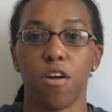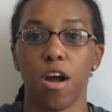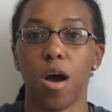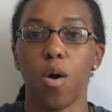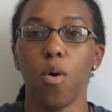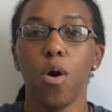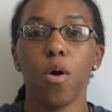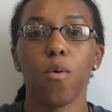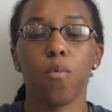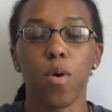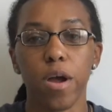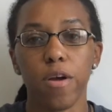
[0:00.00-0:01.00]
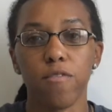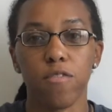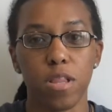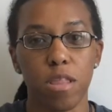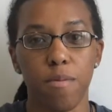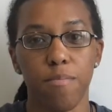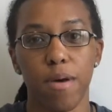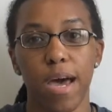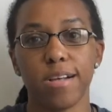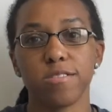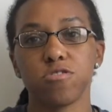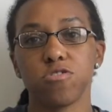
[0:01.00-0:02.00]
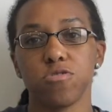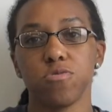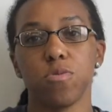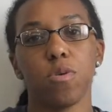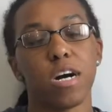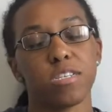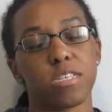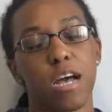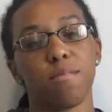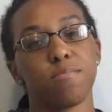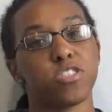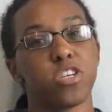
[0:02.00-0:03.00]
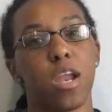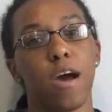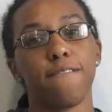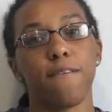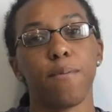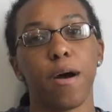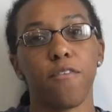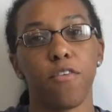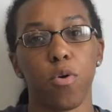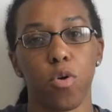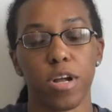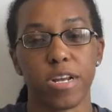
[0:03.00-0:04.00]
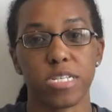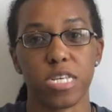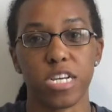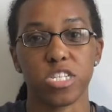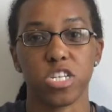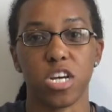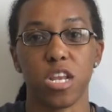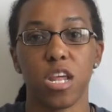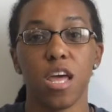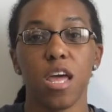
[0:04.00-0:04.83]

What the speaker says: out what it really meant to establish a not-for-profit organization.